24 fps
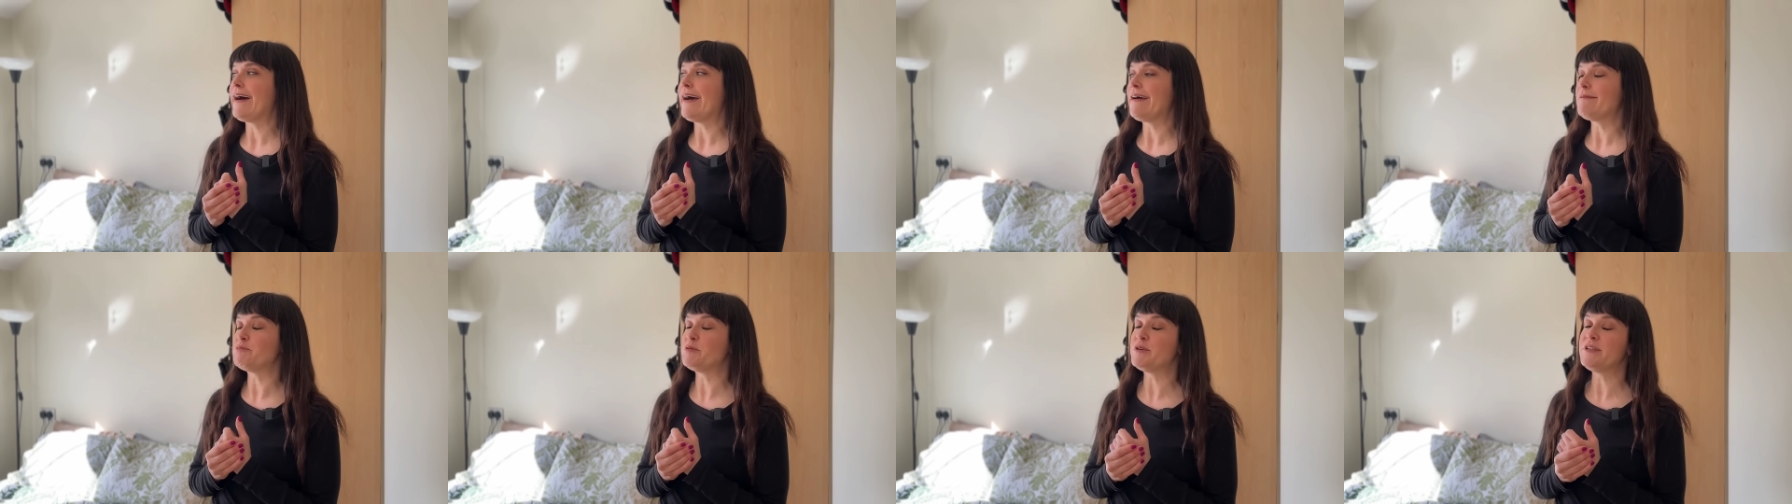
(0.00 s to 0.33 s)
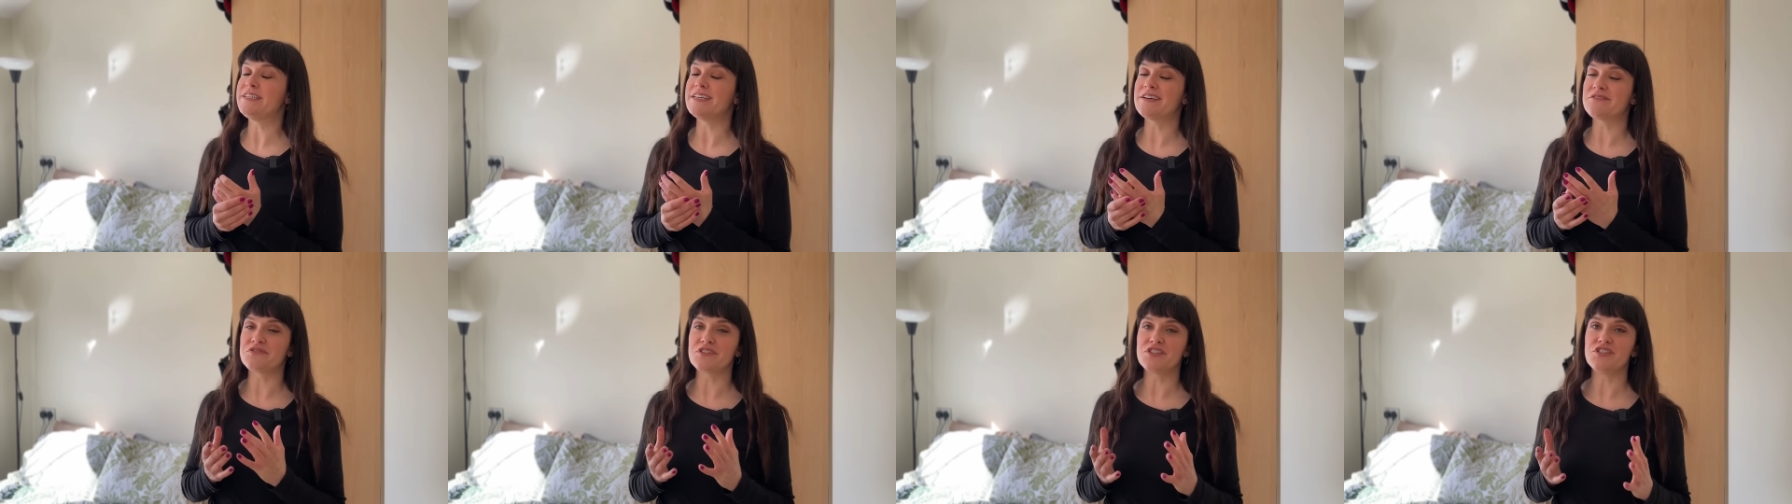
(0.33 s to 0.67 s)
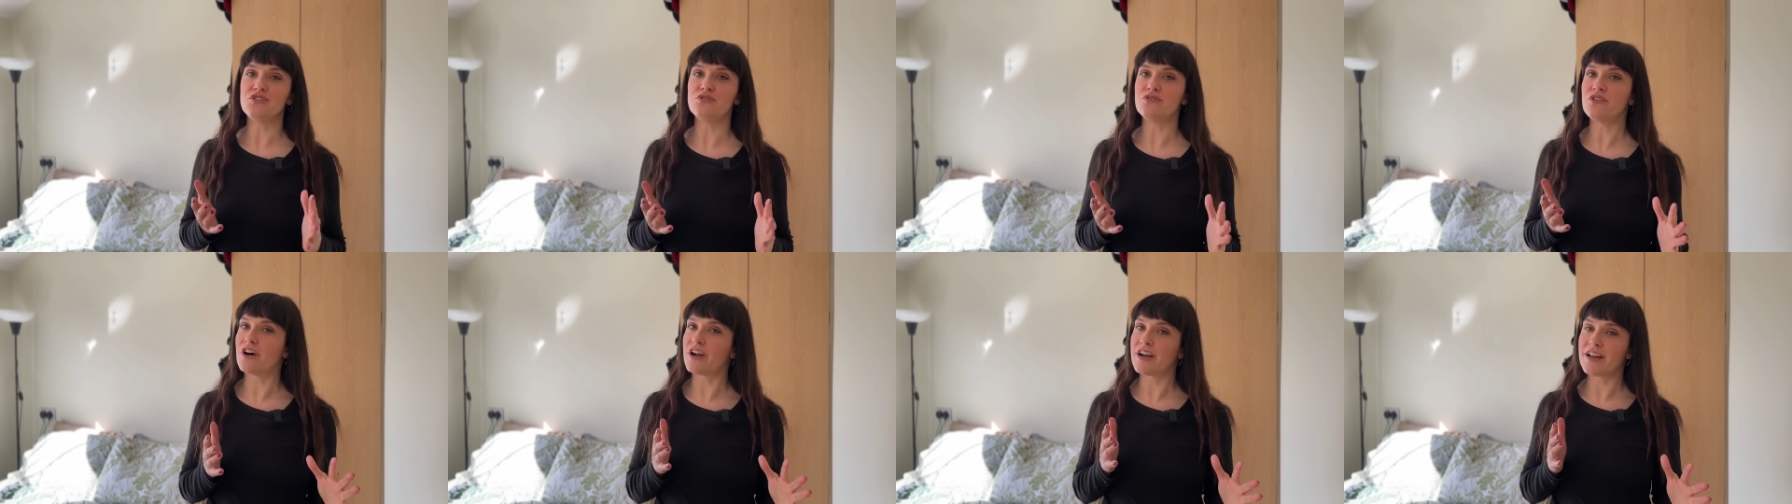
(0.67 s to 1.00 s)
We definitely
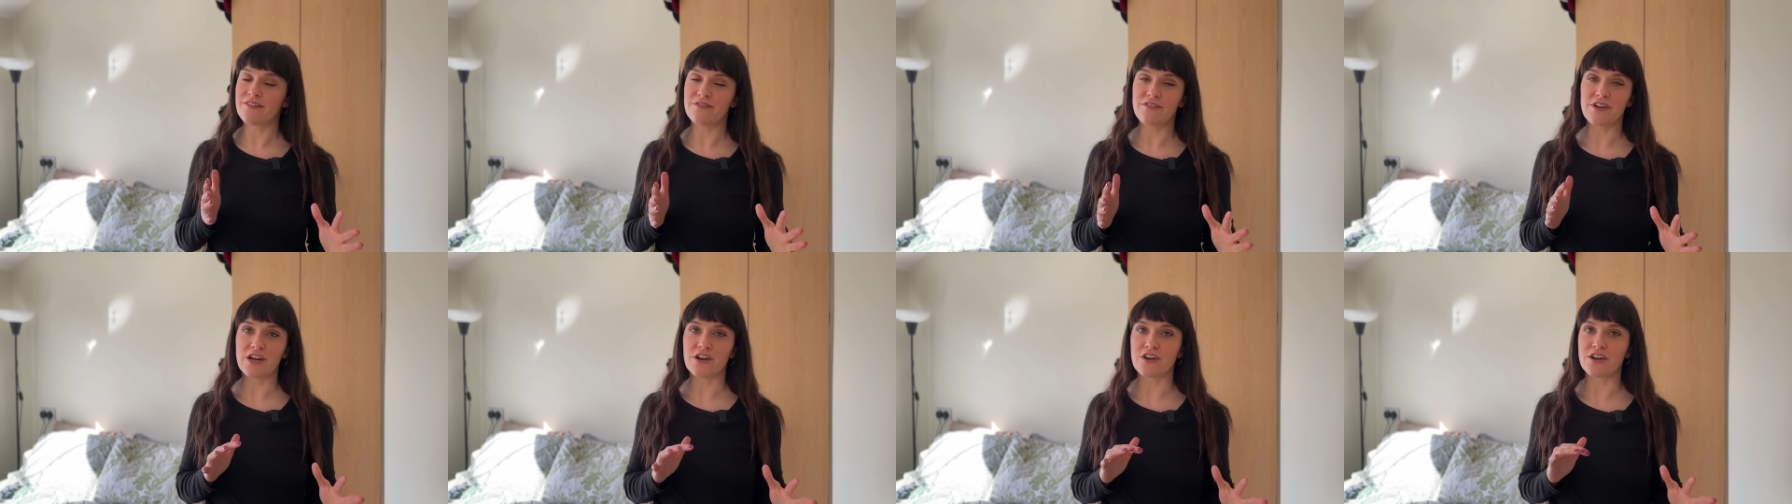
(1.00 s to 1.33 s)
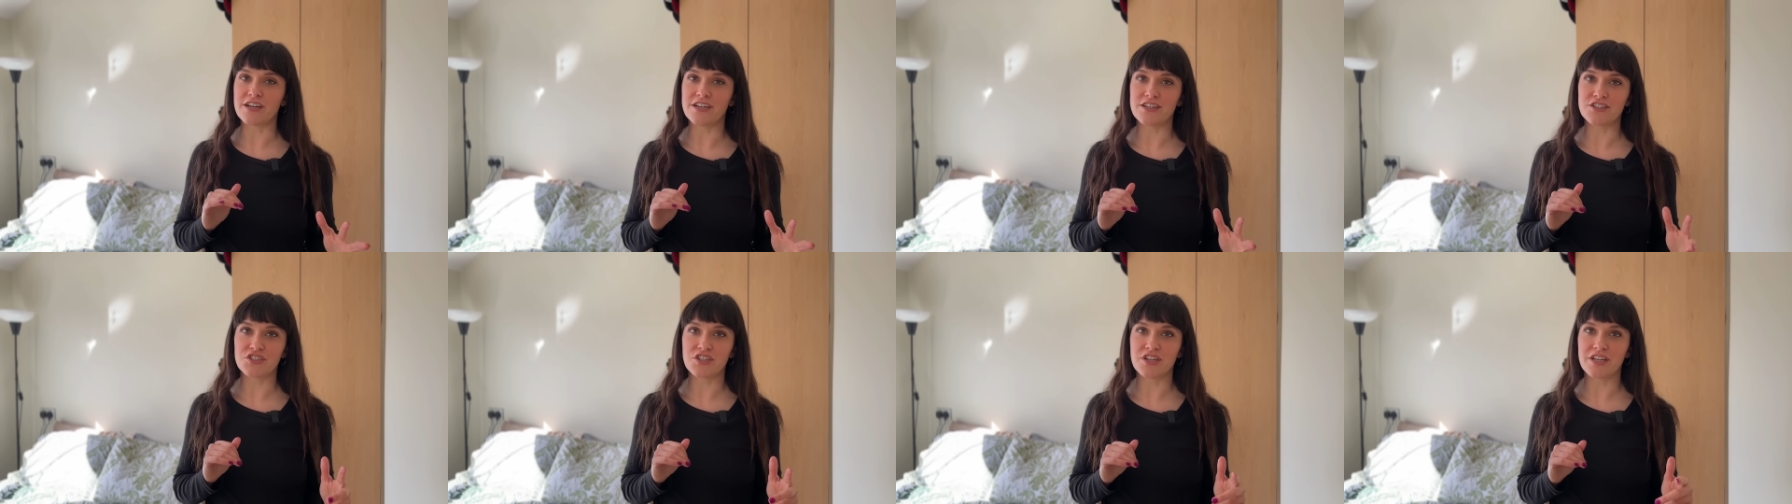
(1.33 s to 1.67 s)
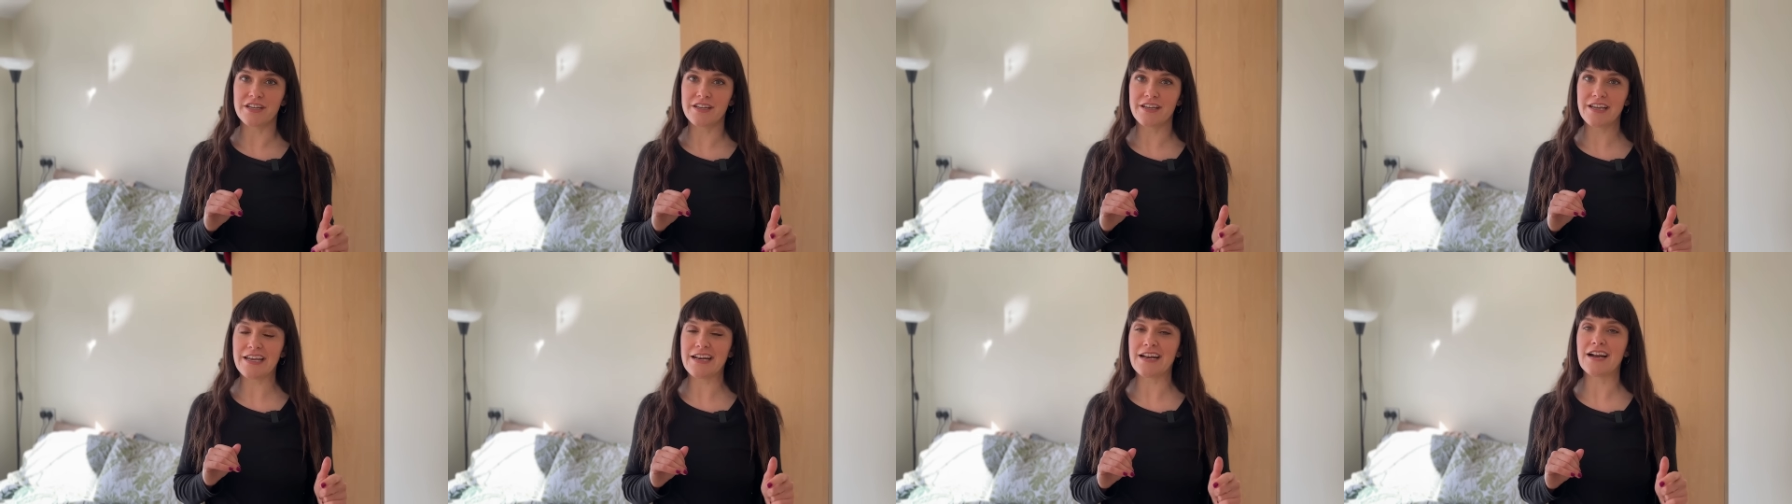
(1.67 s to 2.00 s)
do not have air
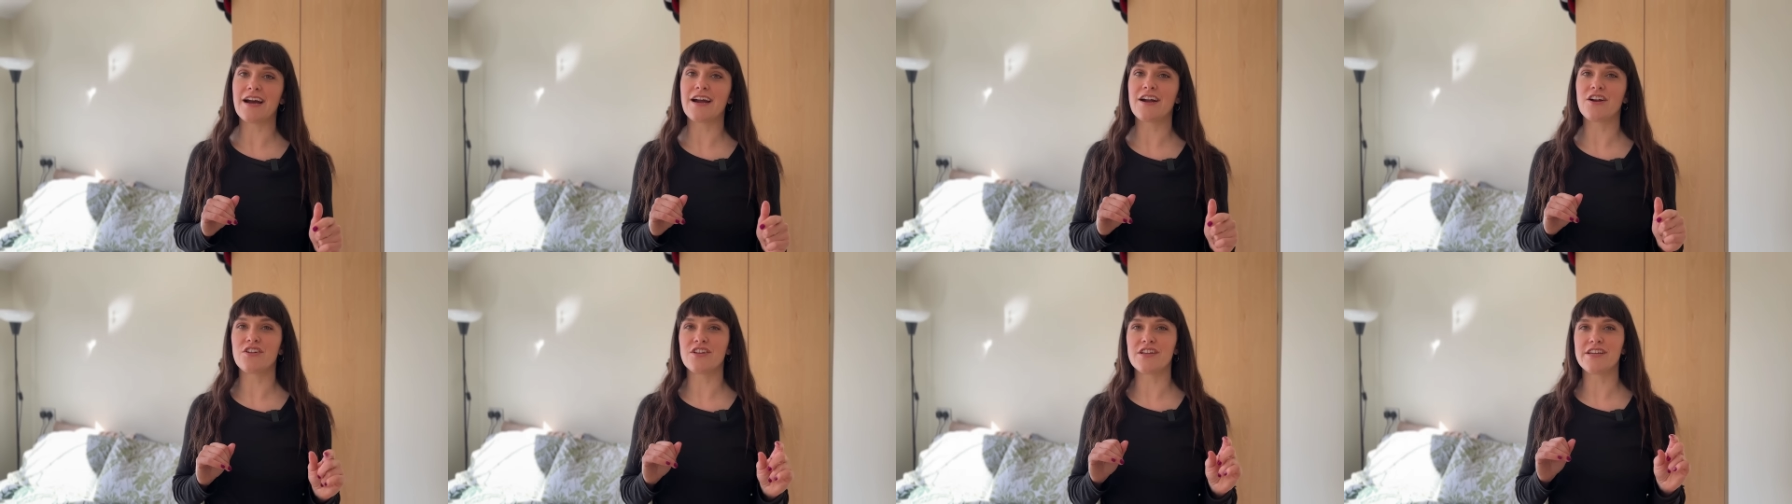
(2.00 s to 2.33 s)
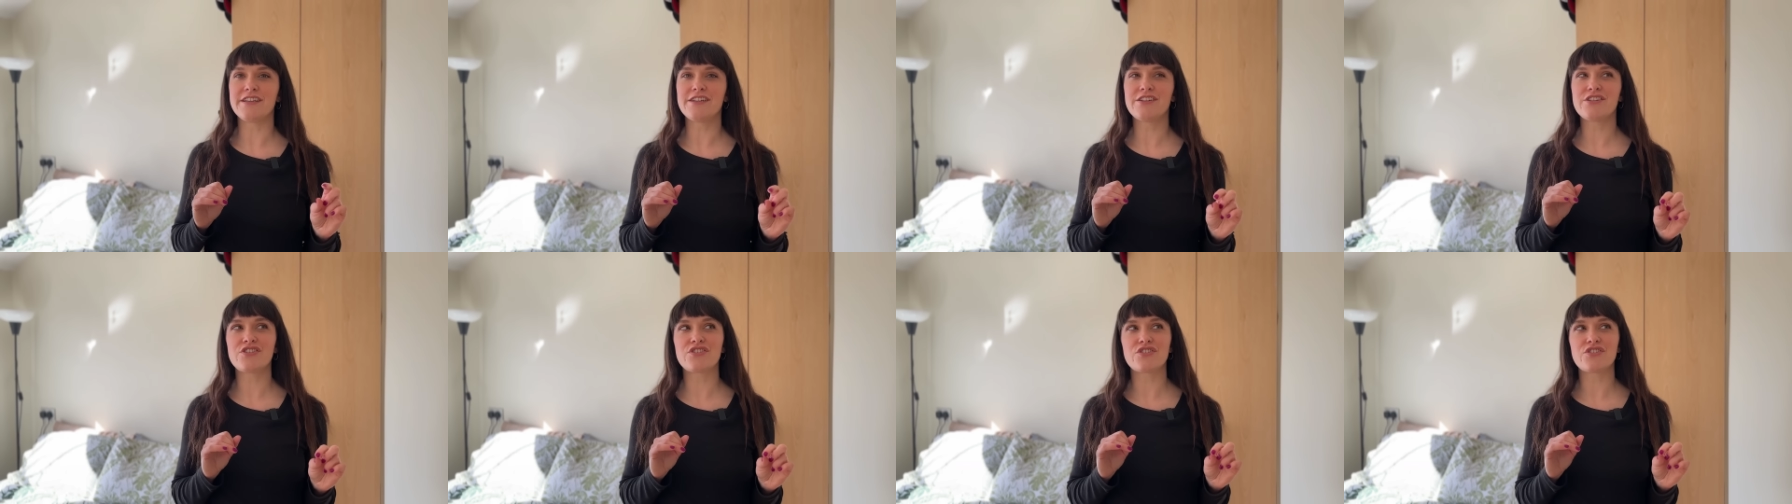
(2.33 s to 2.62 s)
conditioning in Ireland,